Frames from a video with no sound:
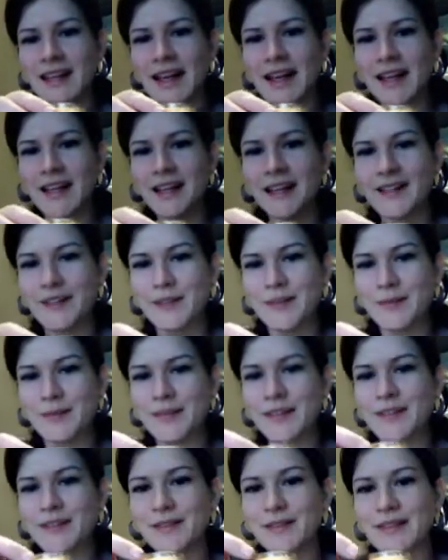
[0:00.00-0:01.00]
Thai
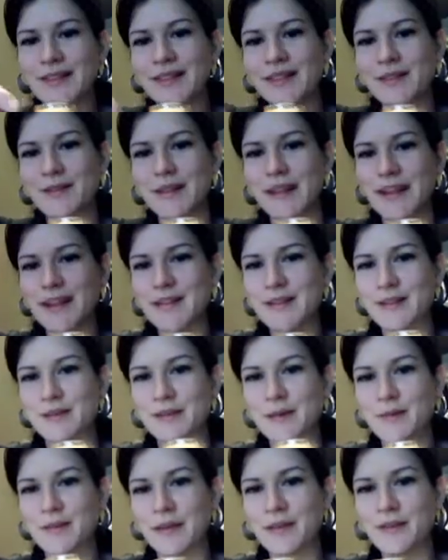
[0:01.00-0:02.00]
liniment, which is
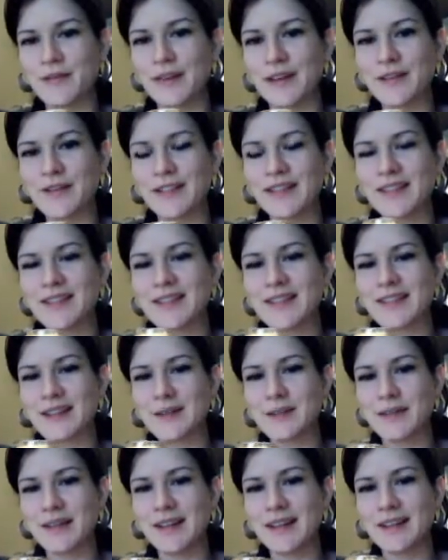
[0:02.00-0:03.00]
actually one of my favorites, and
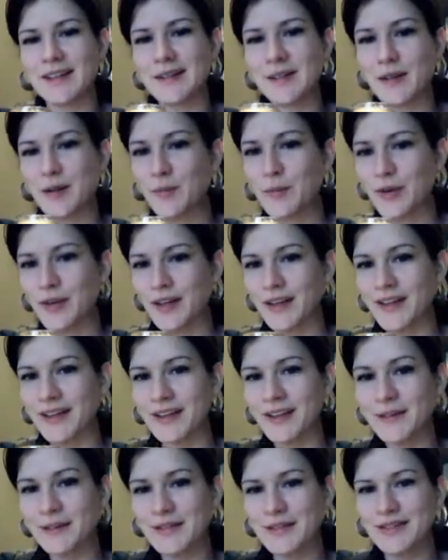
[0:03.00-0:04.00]
this one has turmeric
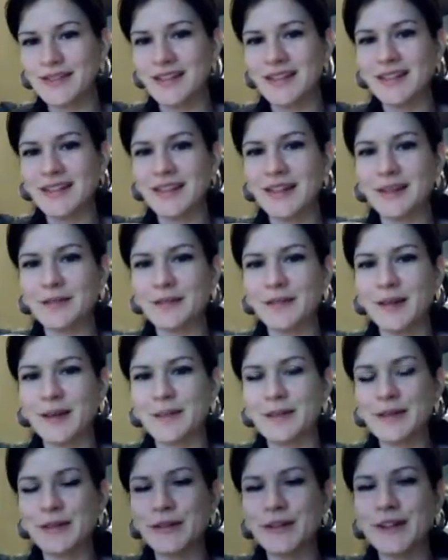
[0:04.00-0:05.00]
in it, which is
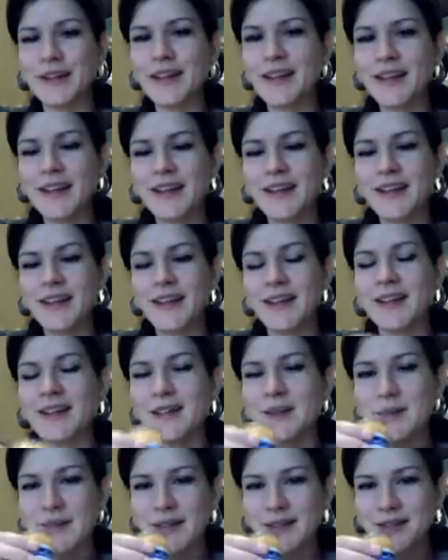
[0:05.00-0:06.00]
anti-inflammatory, and
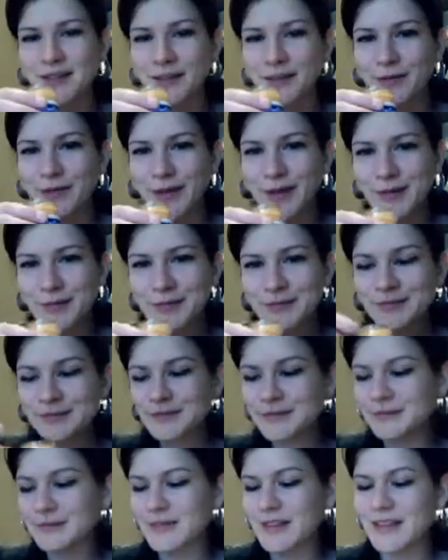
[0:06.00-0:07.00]
it smells lovely
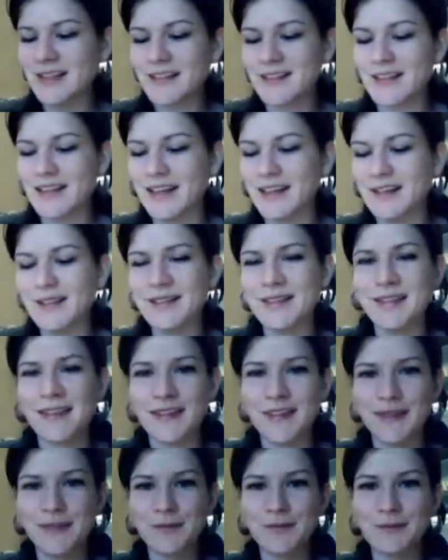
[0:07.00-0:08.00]
because it has
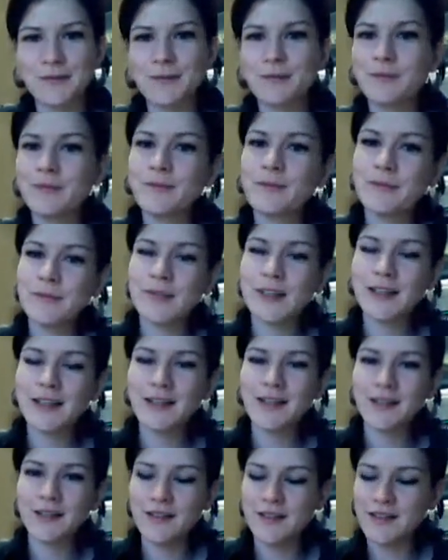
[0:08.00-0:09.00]

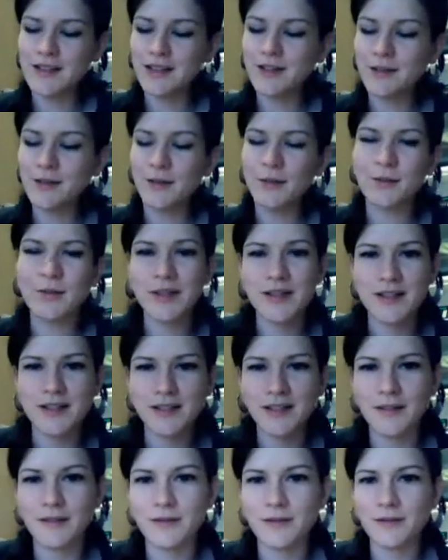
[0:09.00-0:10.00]
a gentle
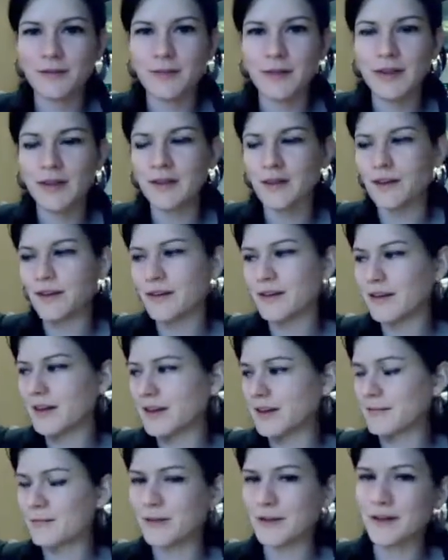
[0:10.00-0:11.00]
mixture of menthol and
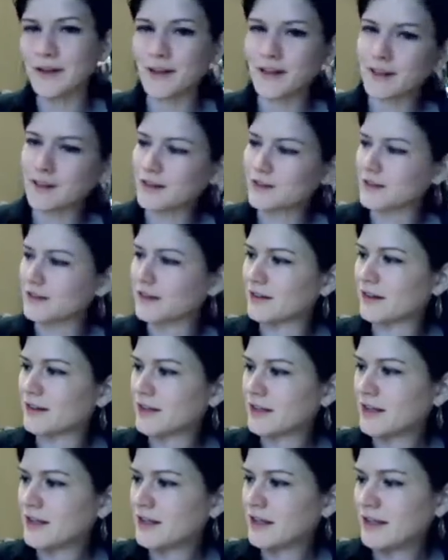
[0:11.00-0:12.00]
camphor and other
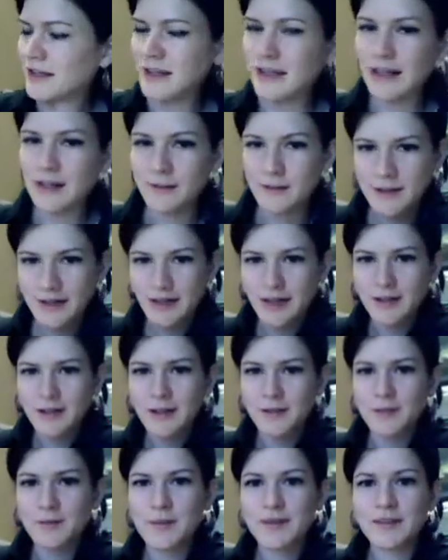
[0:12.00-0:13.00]
native Thai
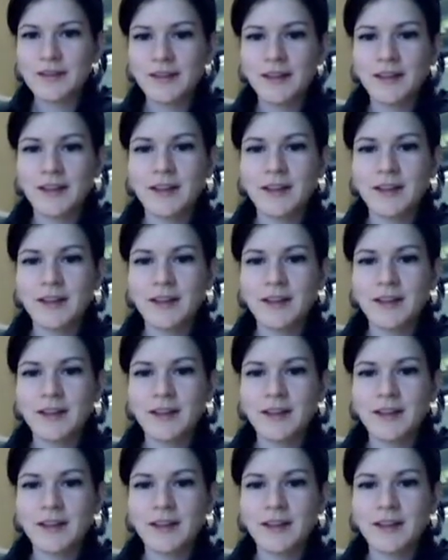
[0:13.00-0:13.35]
herbs.